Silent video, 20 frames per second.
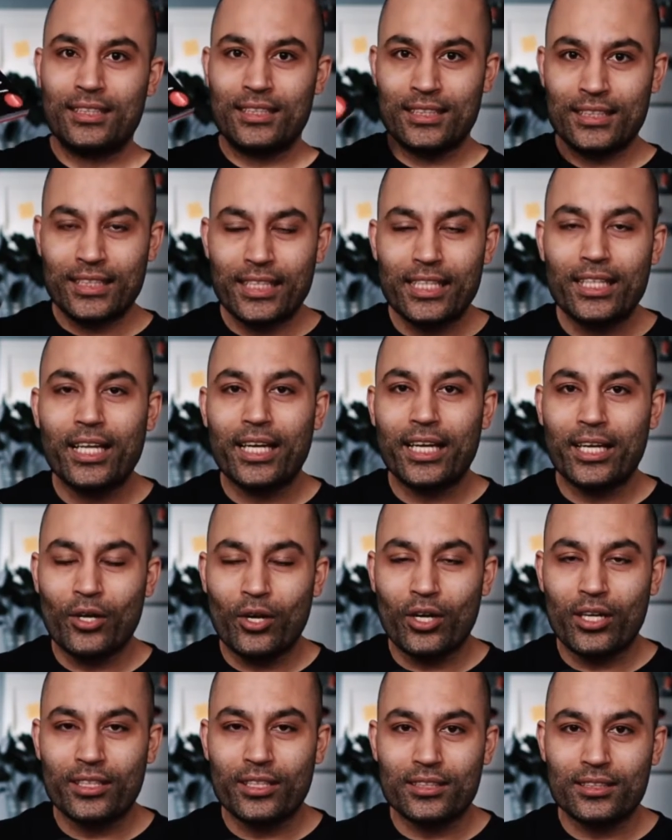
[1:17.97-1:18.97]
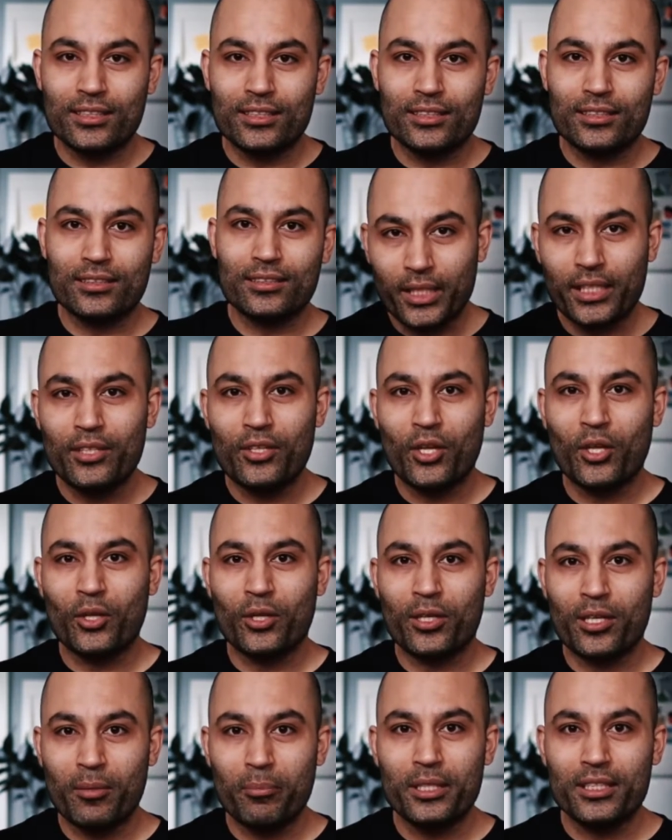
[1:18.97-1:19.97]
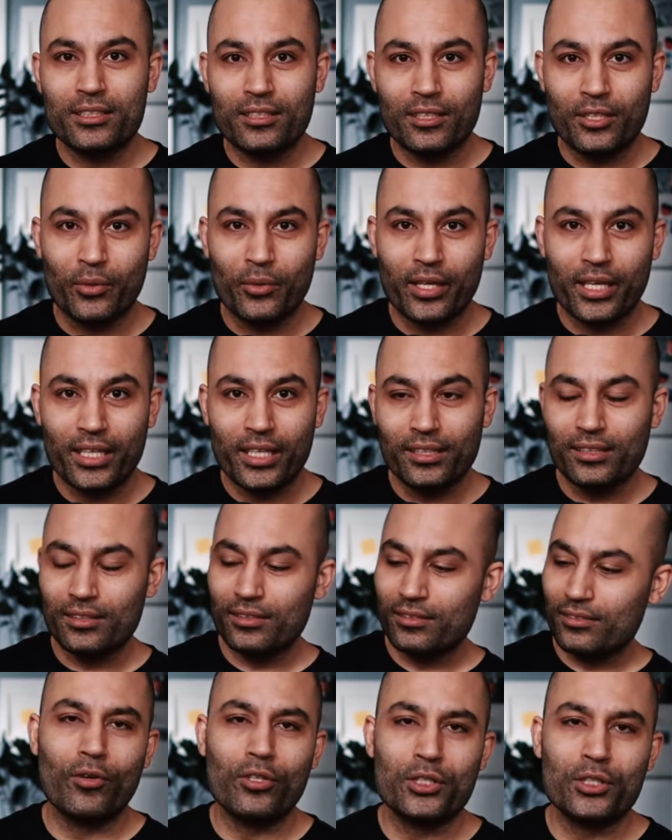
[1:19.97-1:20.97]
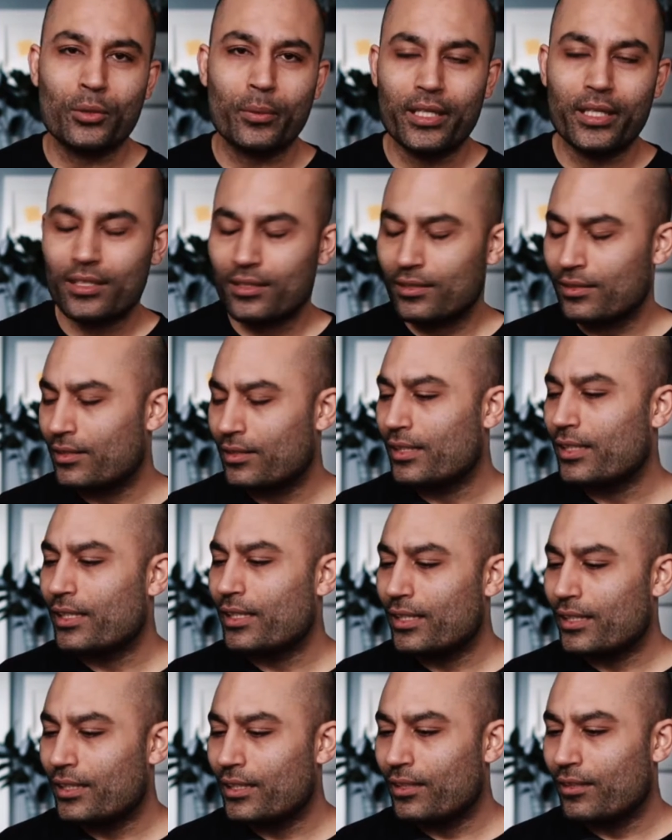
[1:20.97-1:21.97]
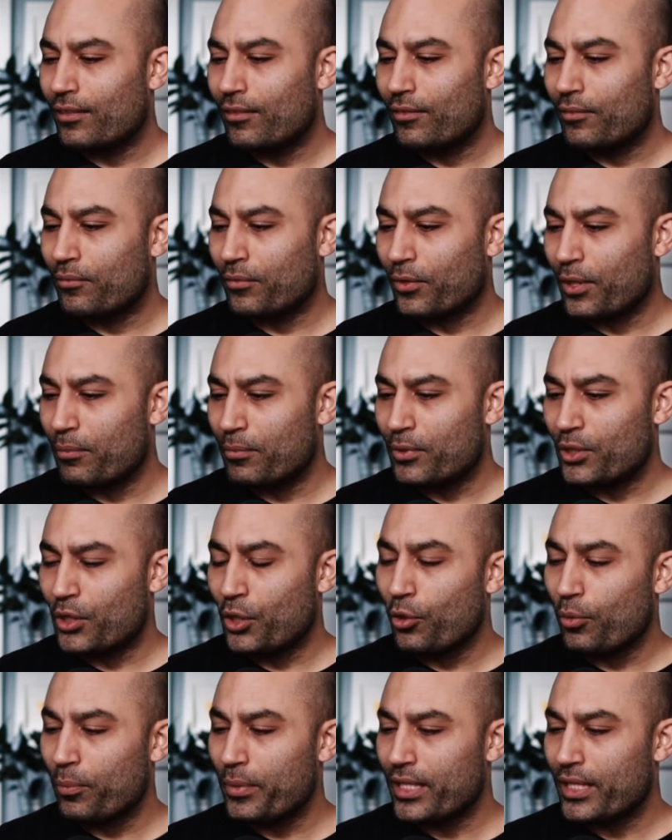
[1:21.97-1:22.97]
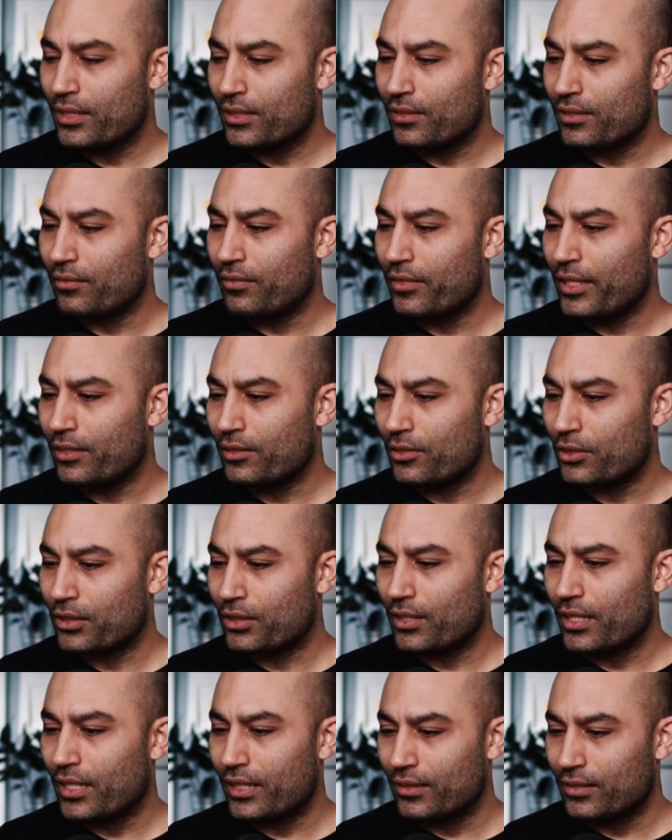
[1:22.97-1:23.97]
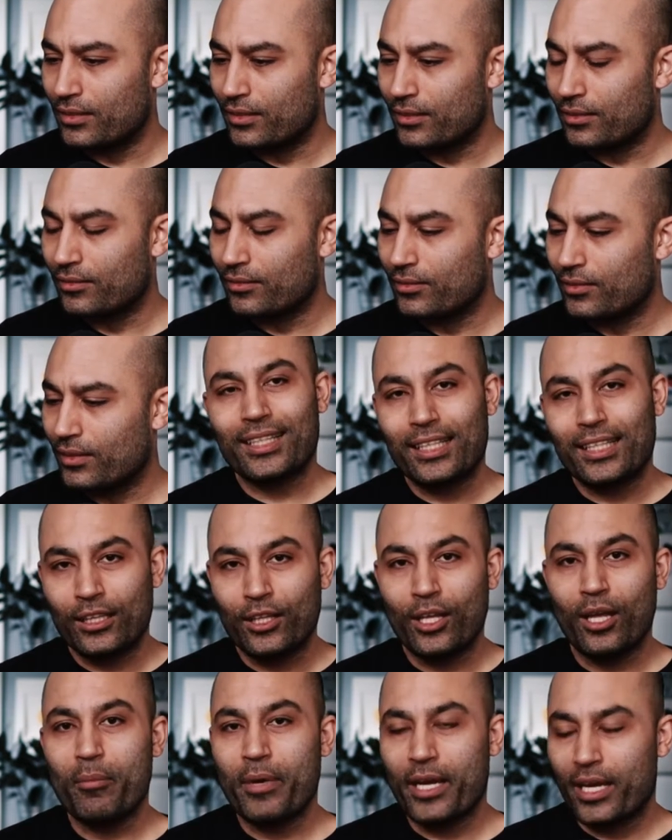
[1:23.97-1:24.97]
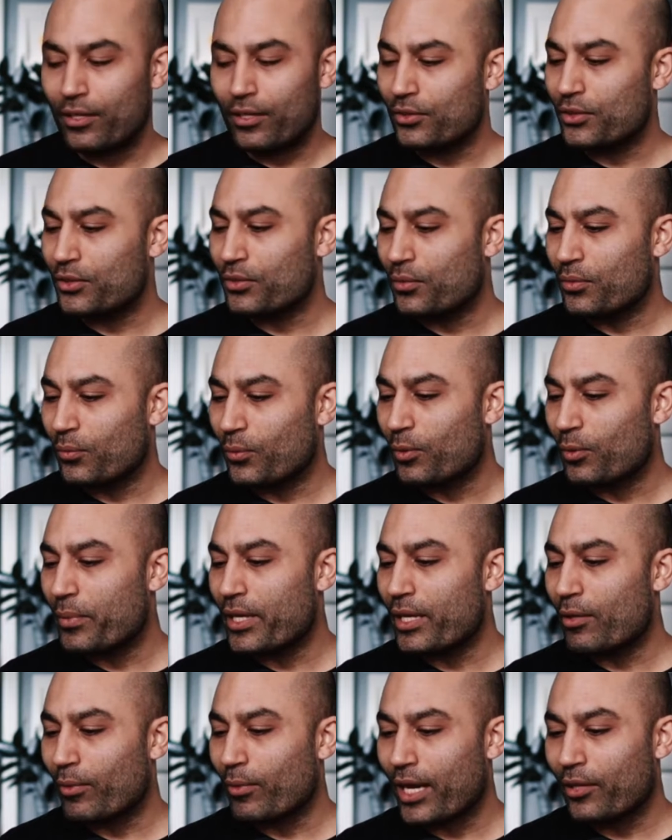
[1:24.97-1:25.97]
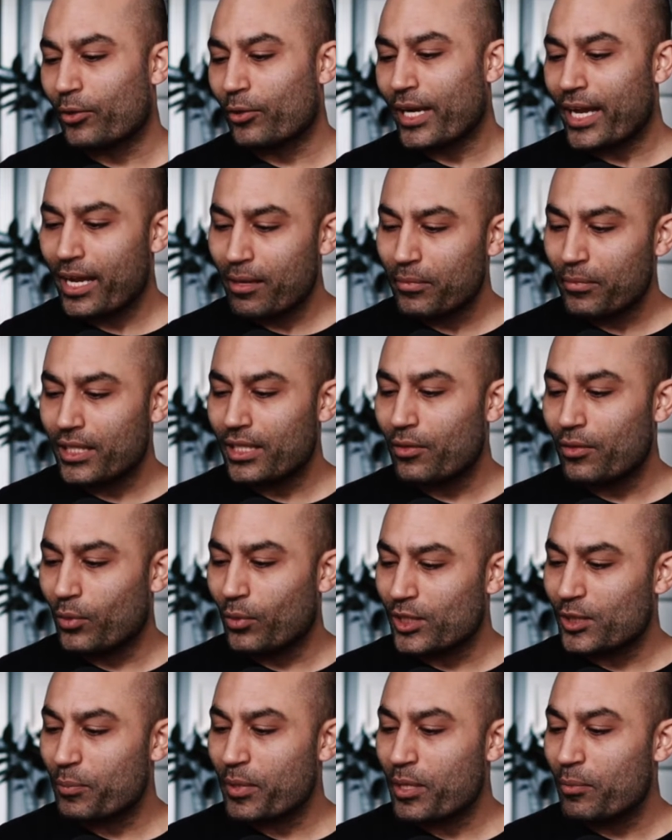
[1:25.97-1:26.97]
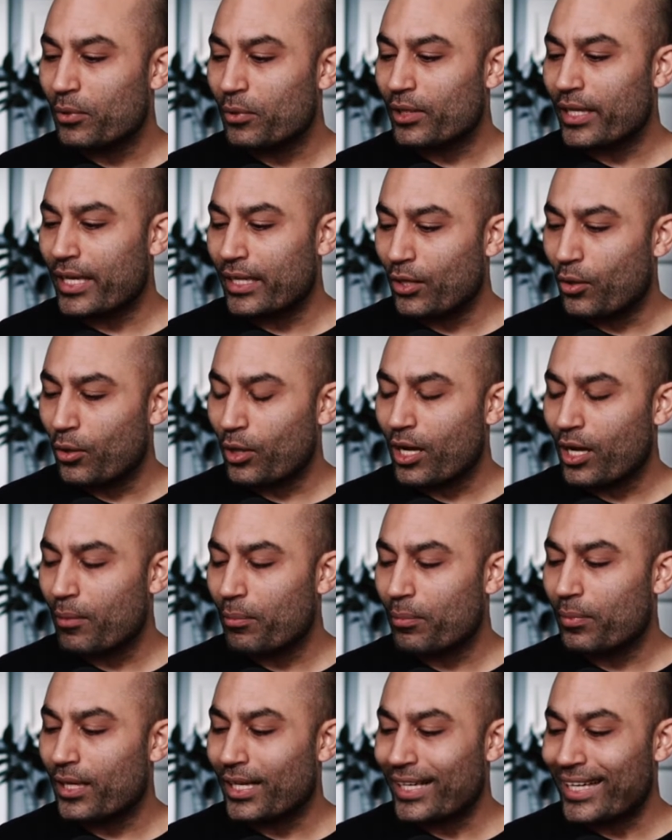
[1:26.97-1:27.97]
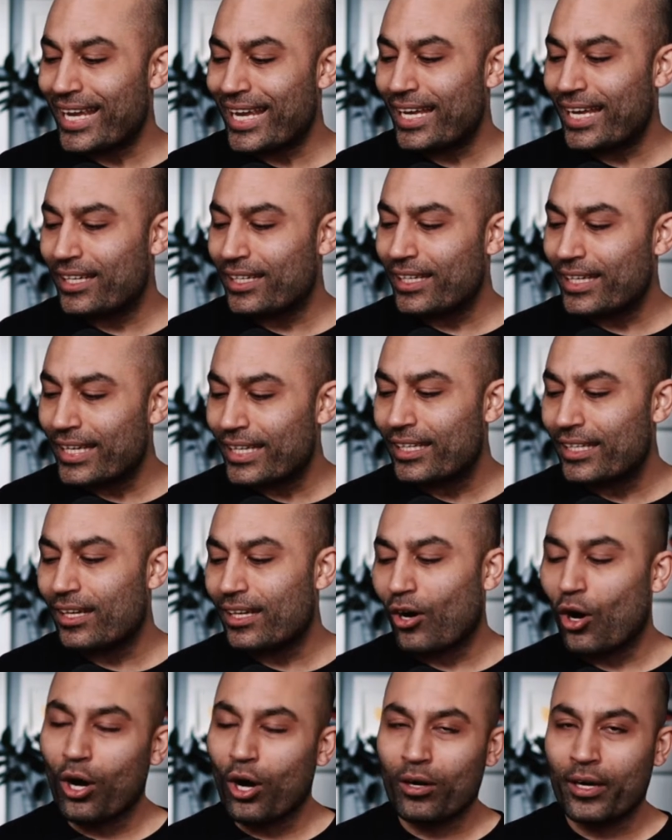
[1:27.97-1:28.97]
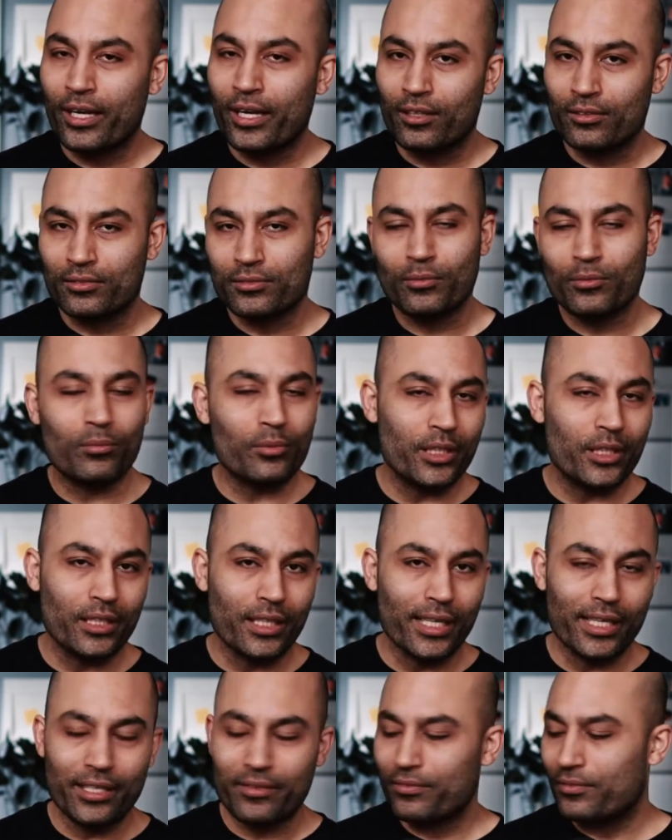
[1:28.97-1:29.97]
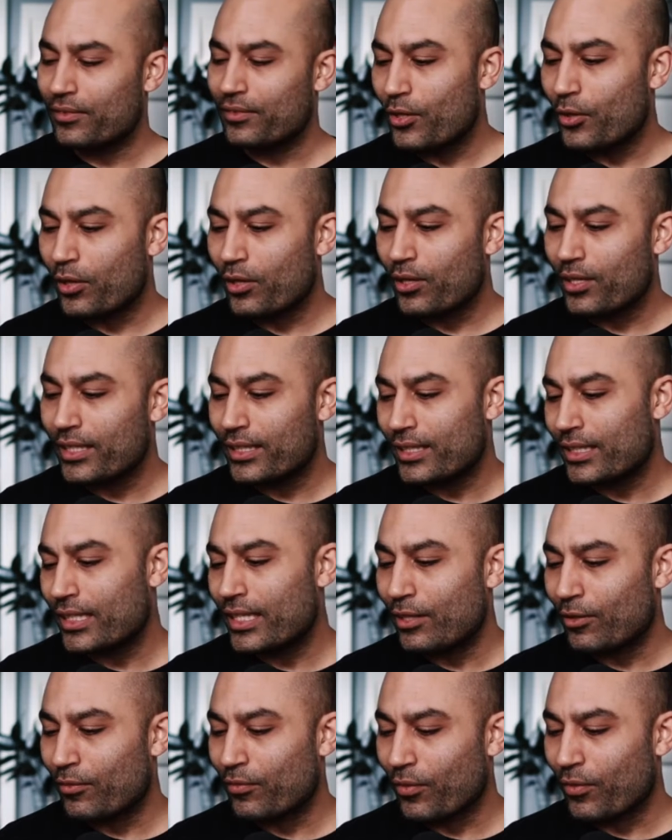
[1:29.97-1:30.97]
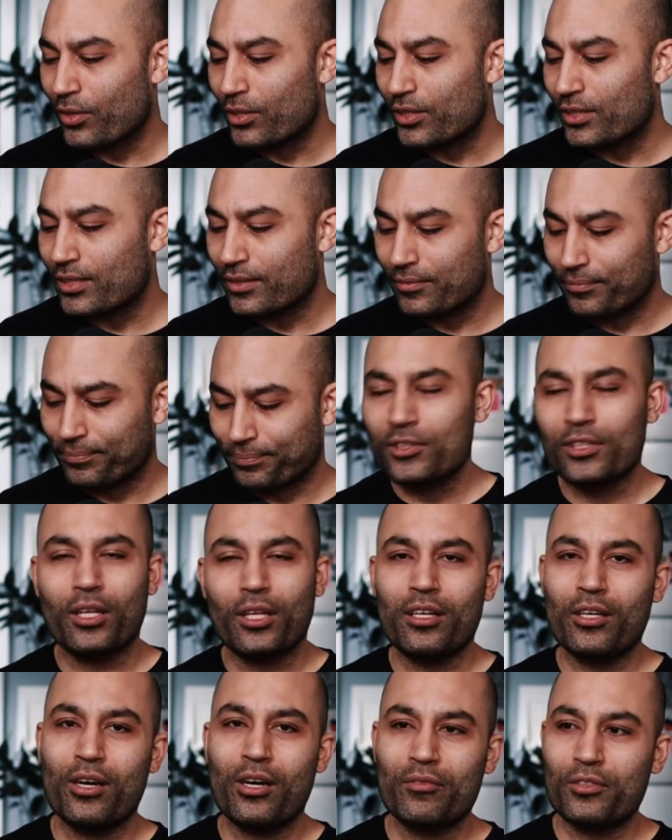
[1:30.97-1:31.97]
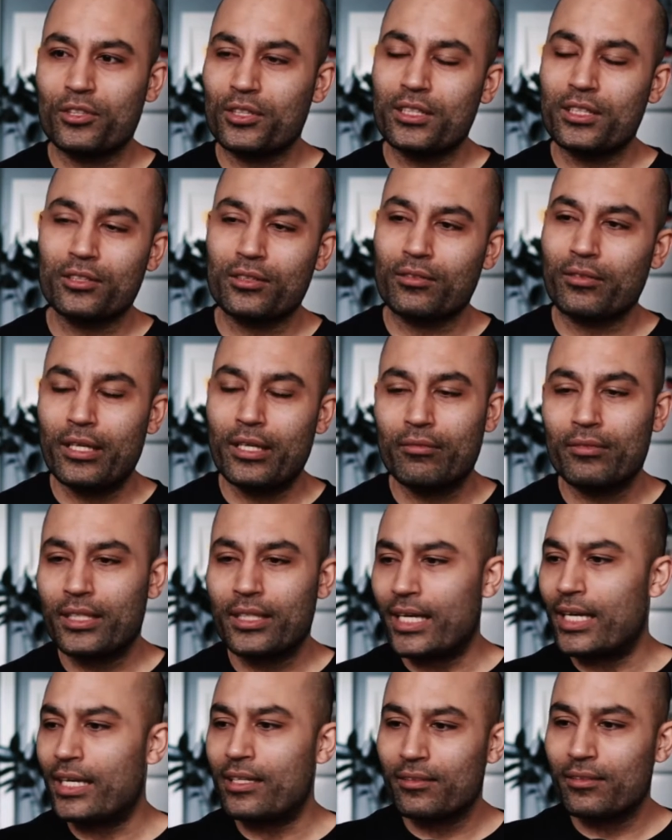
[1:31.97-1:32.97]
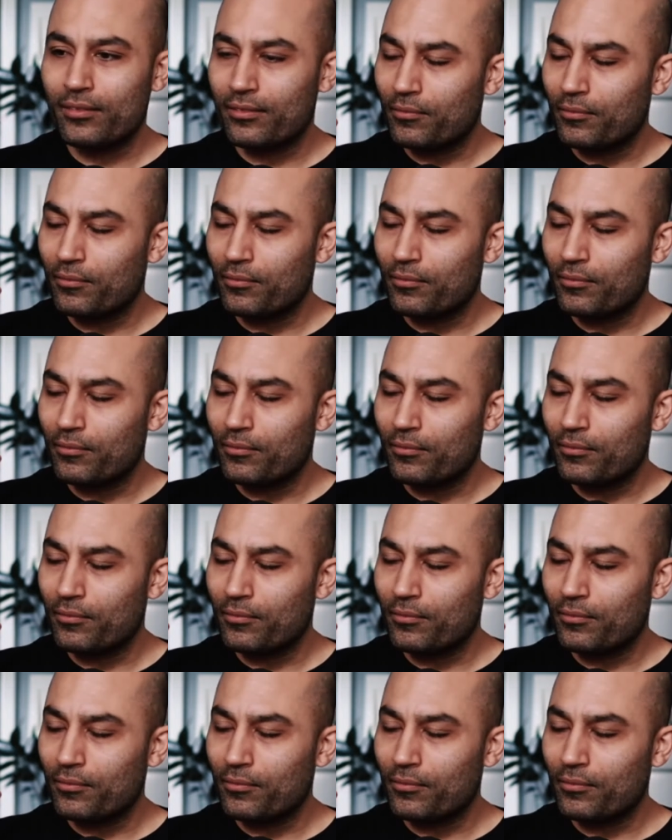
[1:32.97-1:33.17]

steal like an artist. Billion-dollar companies are doing it. First tweet. From Tobias Van Schneider, the Clubhouse will be rather empty once people can hook up again in RL, real life. You heard it here first. There's a lot of conversation around that